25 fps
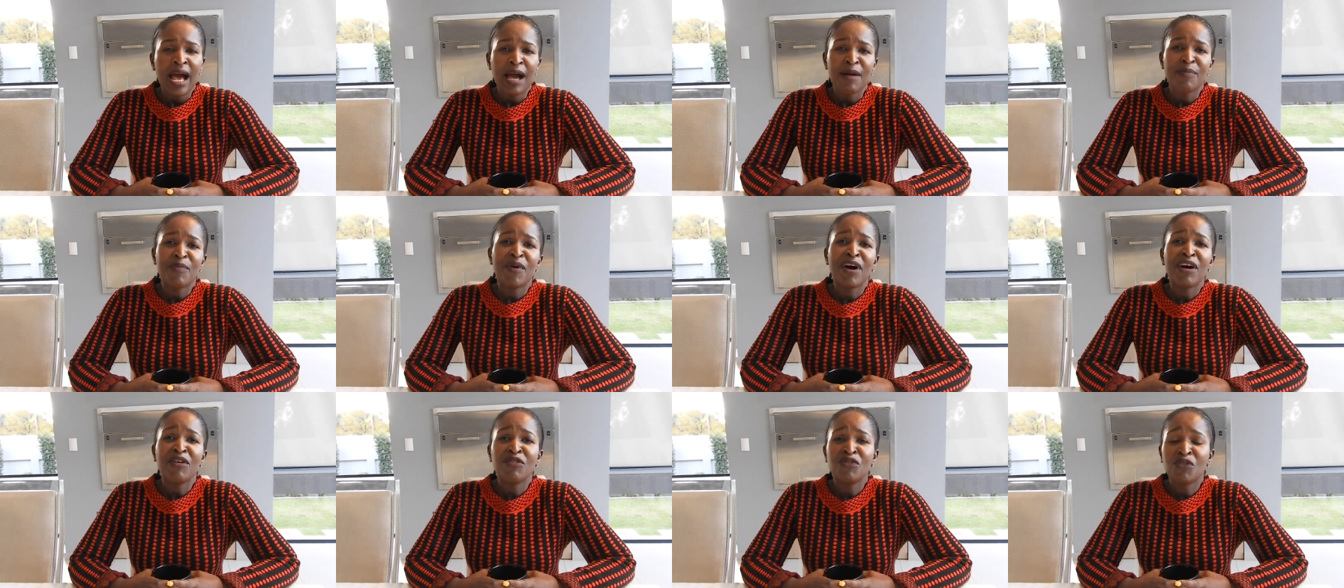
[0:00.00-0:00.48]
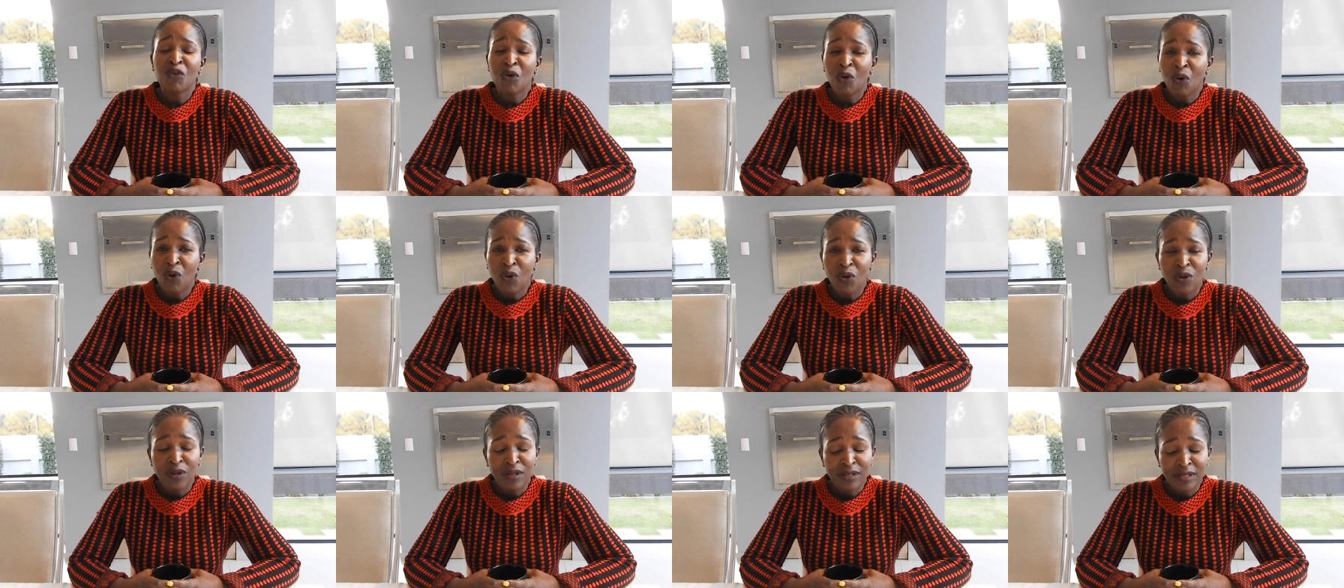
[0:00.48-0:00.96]
Above
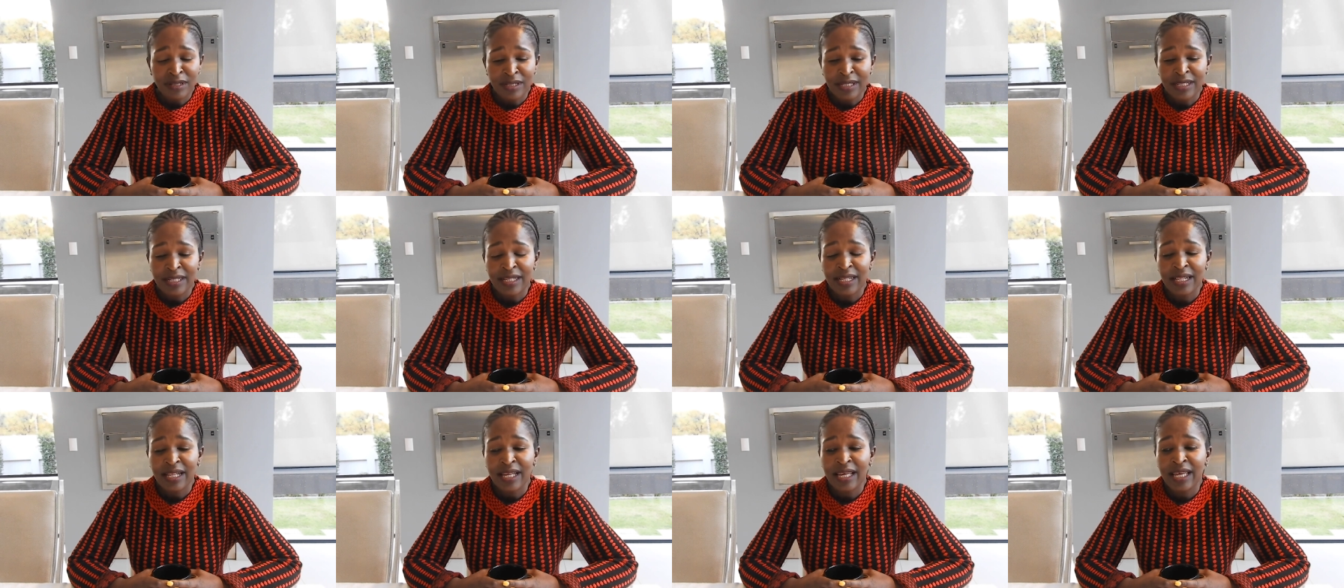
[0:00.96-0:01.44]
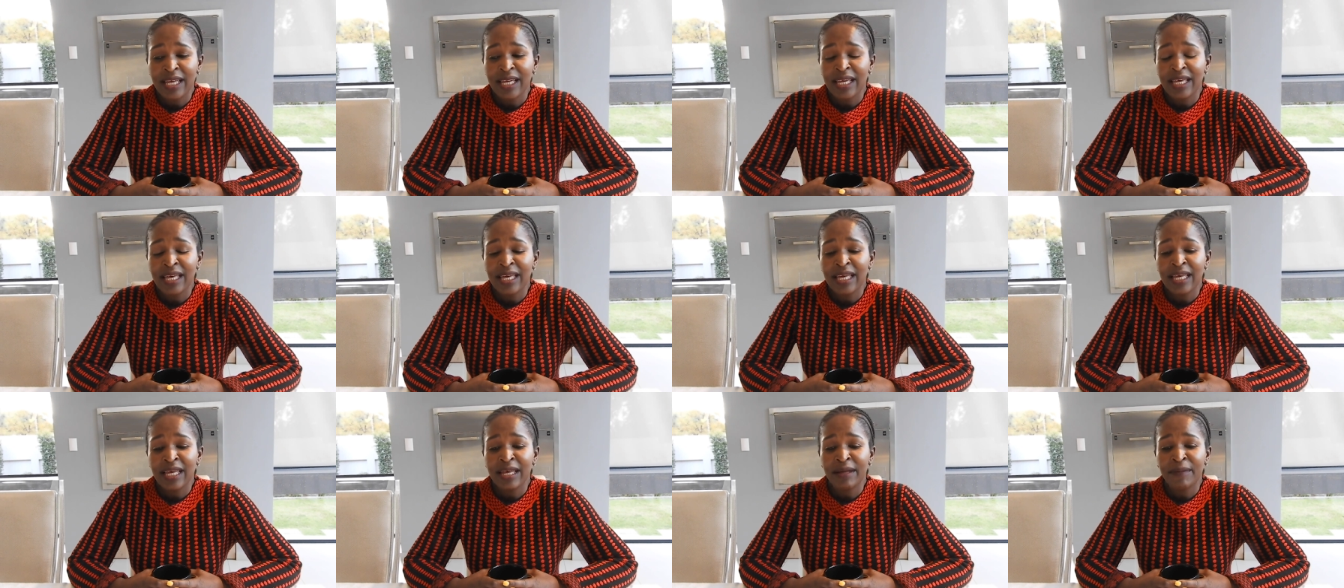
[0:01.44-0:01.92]
all,
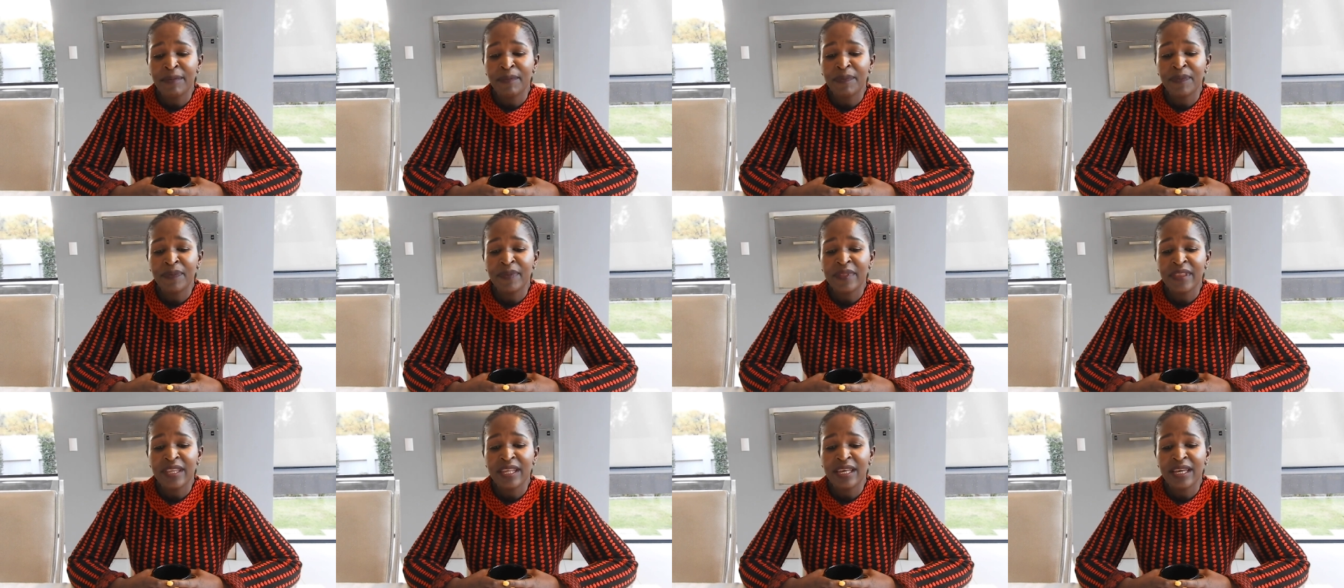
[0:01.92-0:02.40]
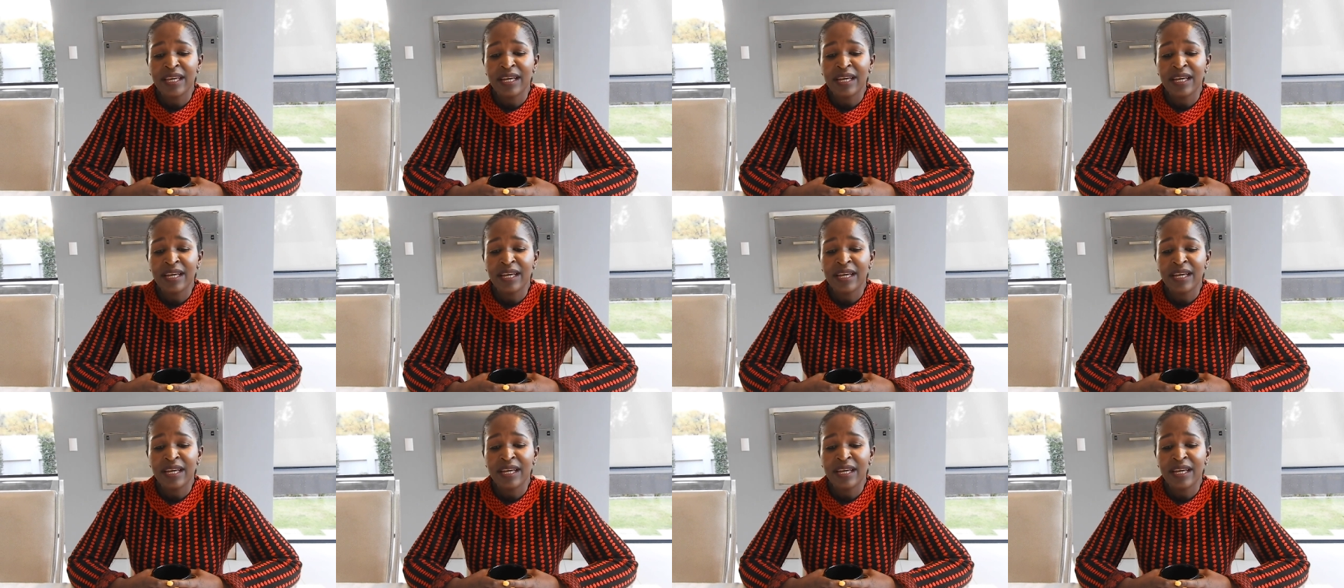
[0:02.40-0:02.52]
um,